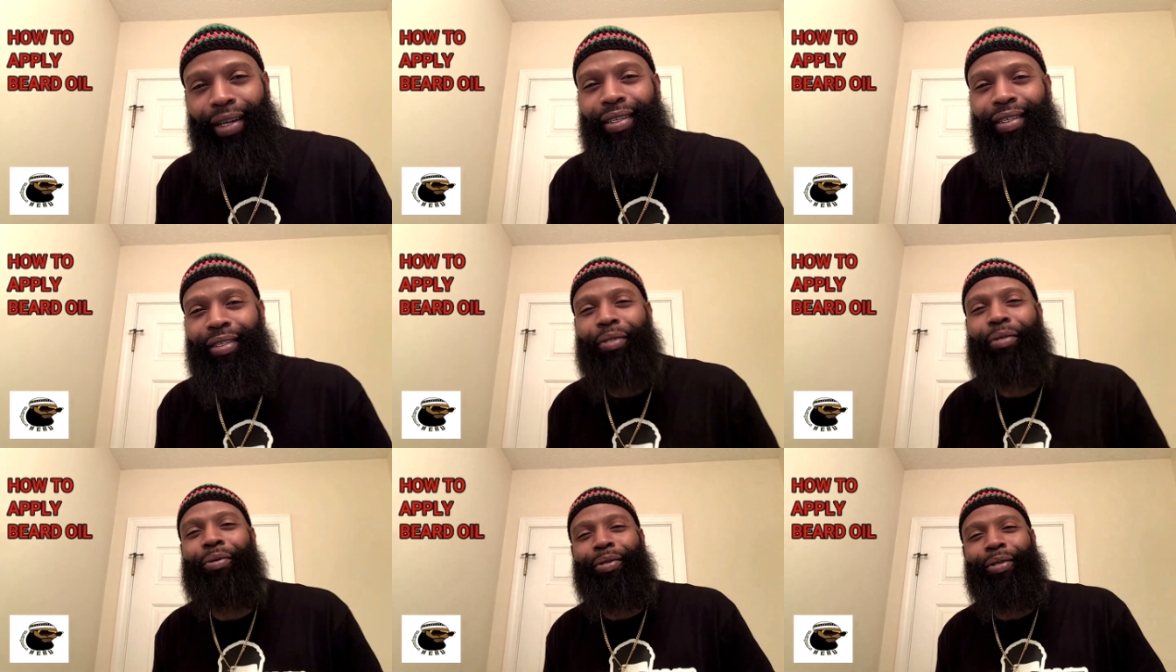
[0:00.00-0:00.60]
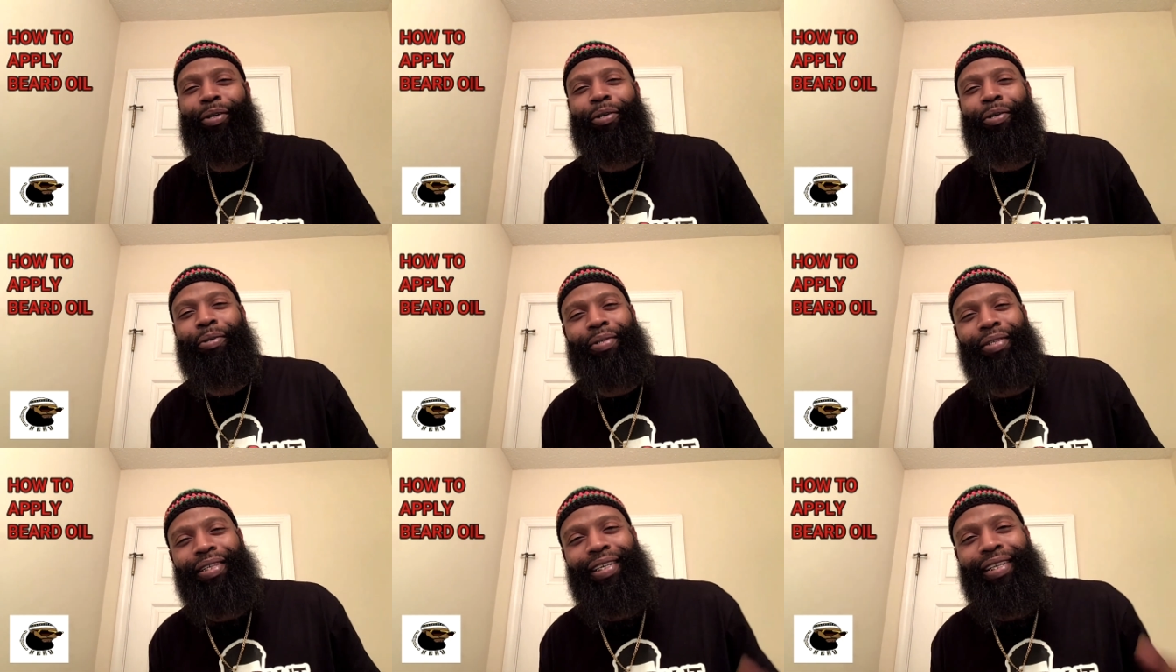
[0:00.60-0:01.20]
You know what I'm
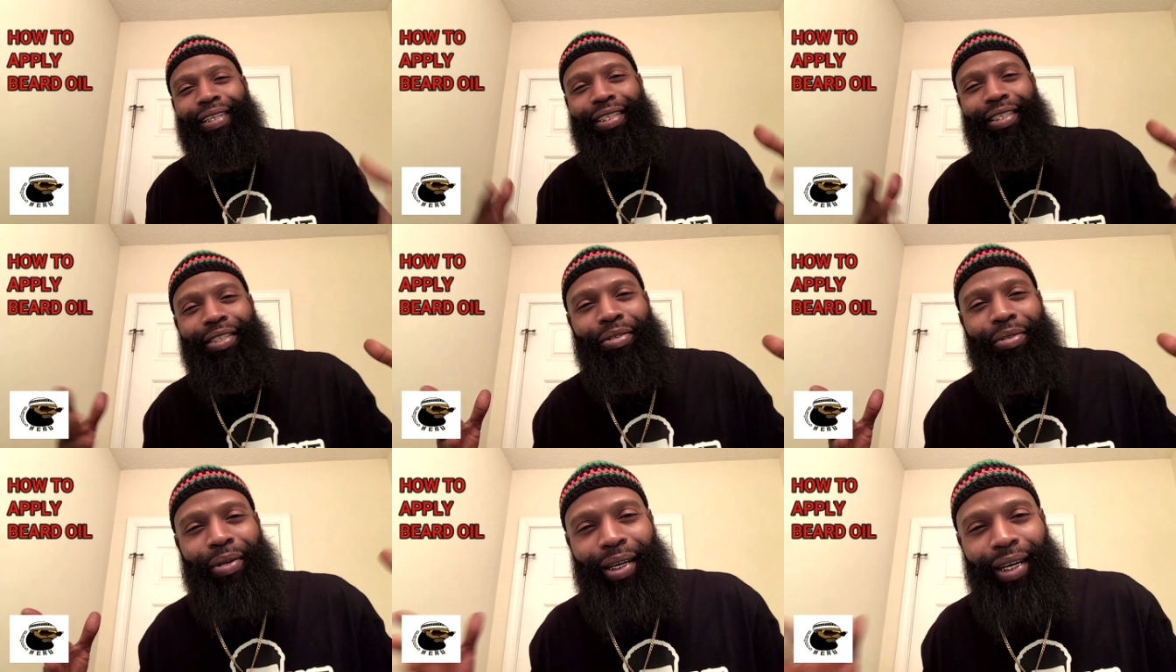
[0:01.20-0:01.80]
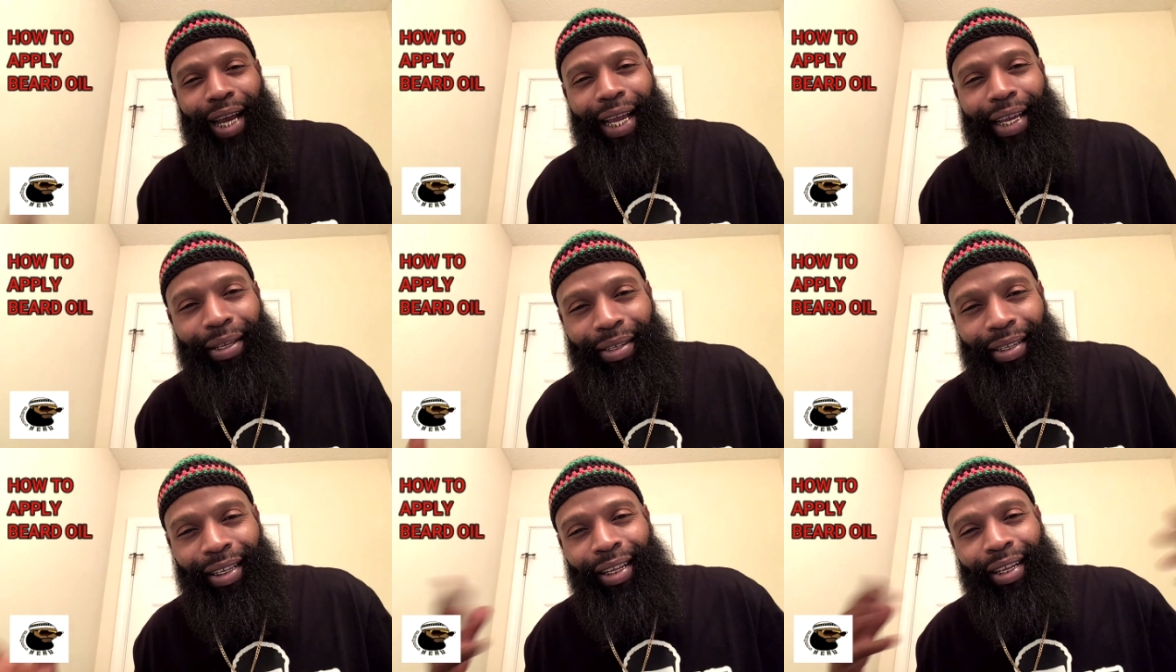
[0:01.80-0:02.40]
saying? Get you a light
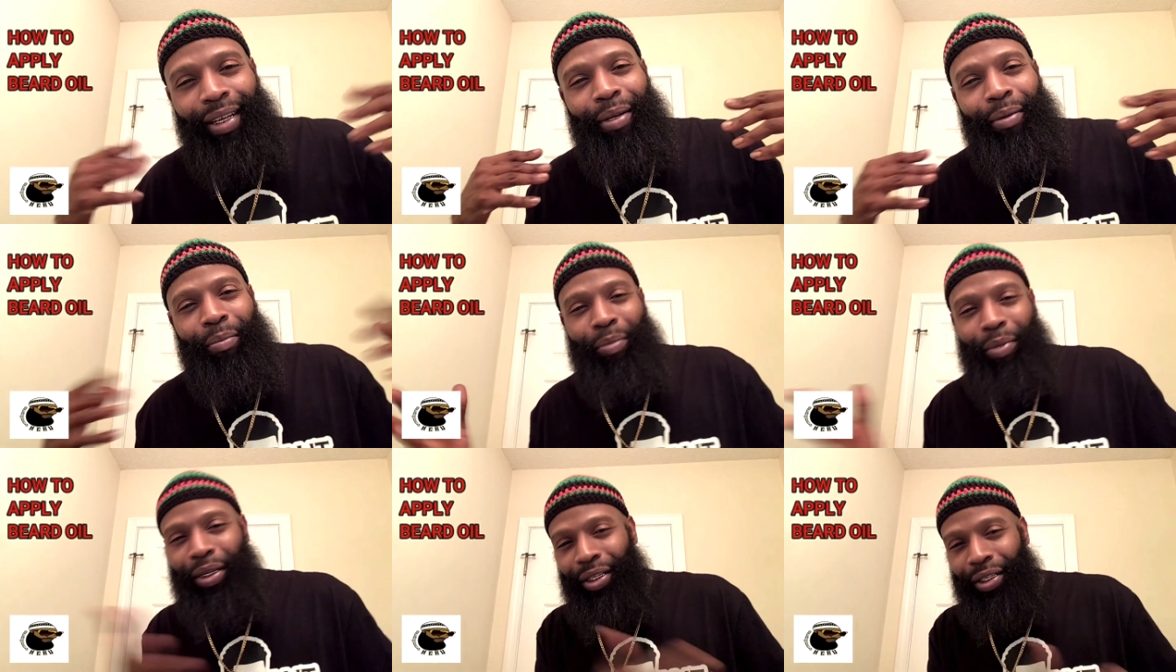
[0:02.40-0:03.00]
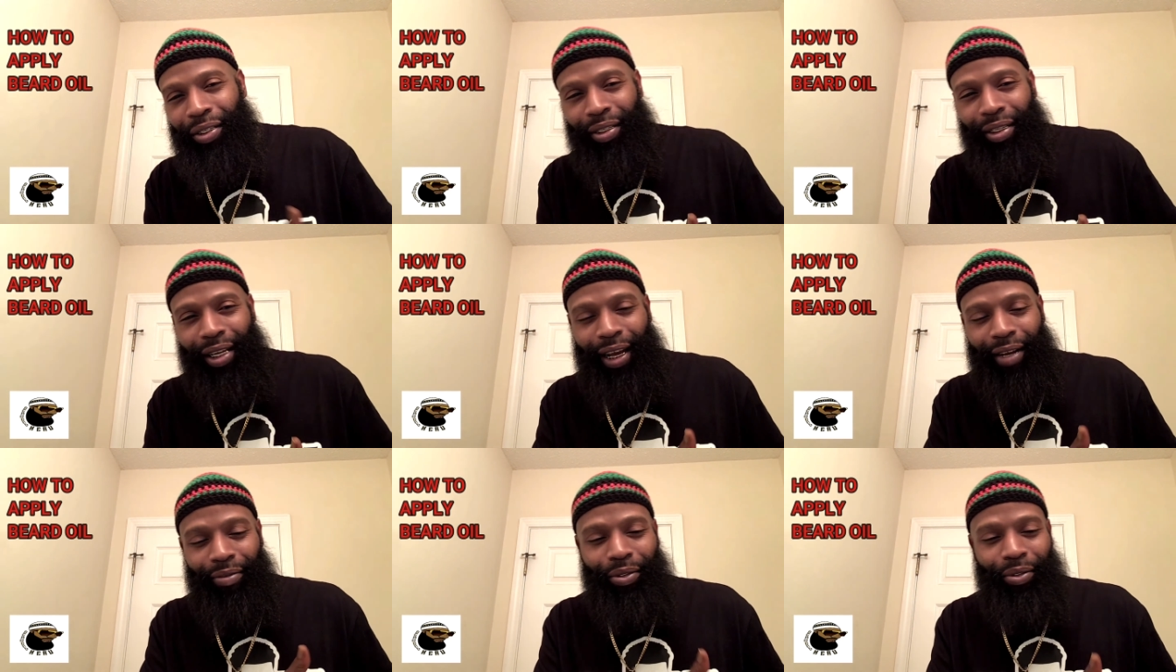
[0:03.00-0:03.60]
mist
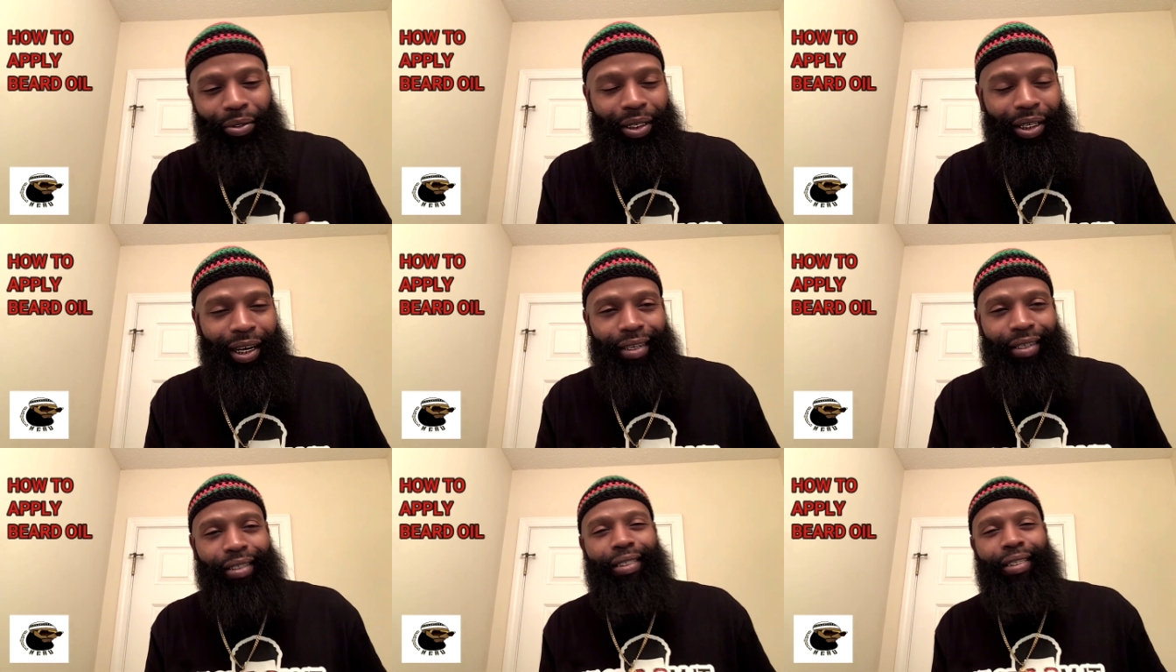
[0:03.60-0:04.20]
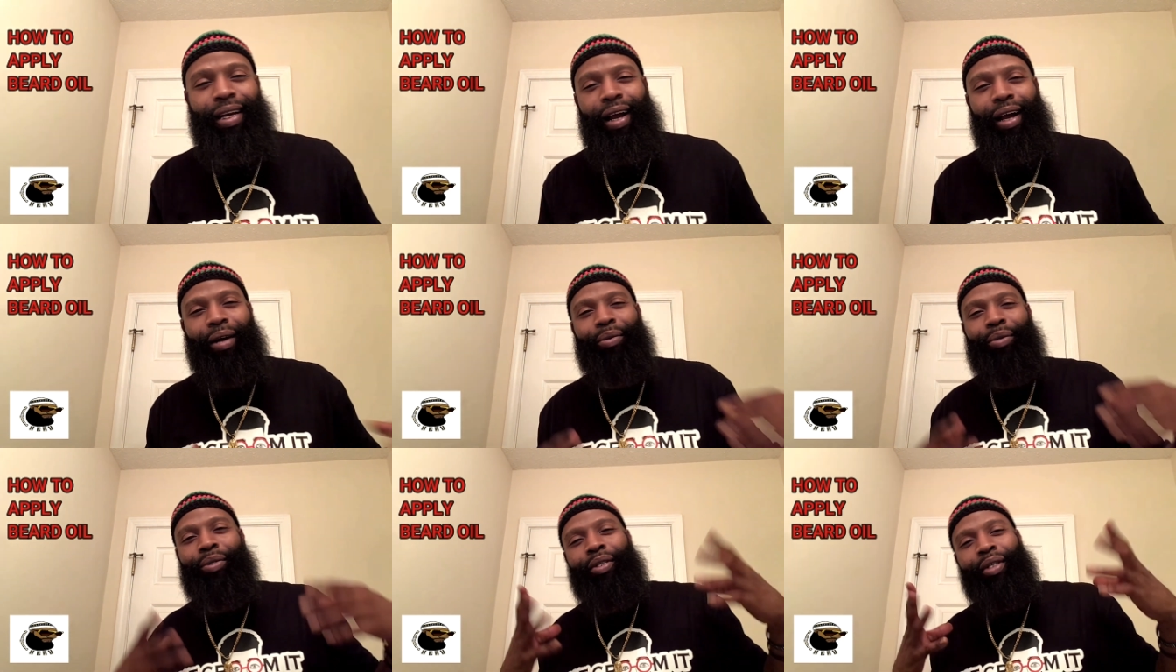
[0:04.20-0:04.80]
after you get out the
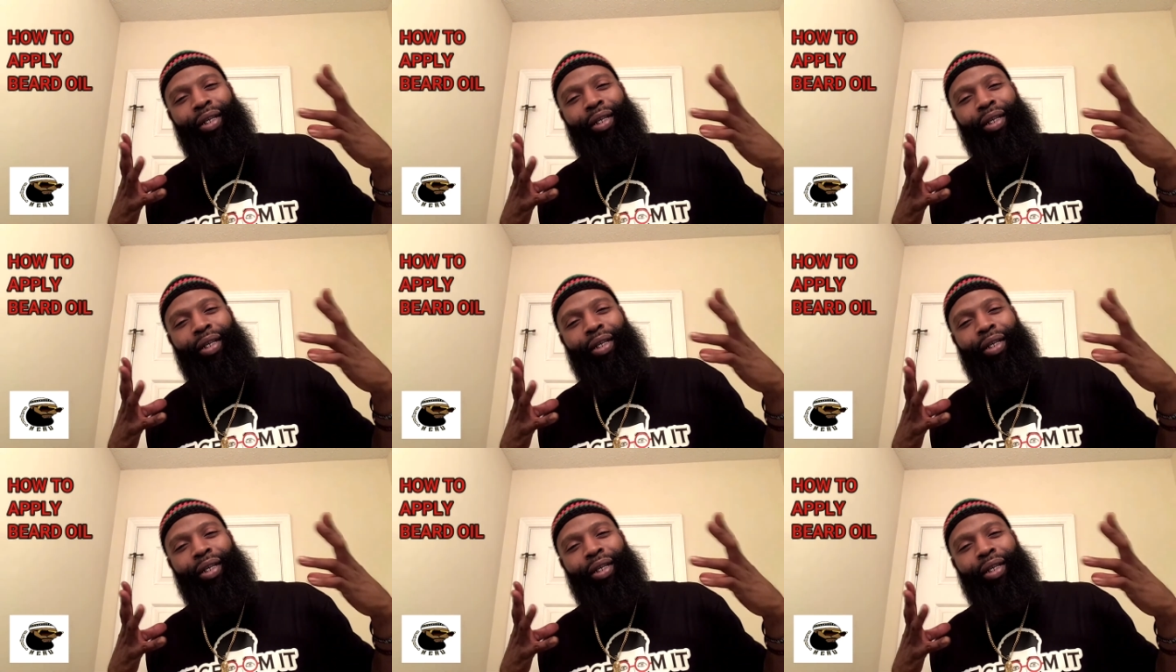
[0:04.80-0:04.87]
shower.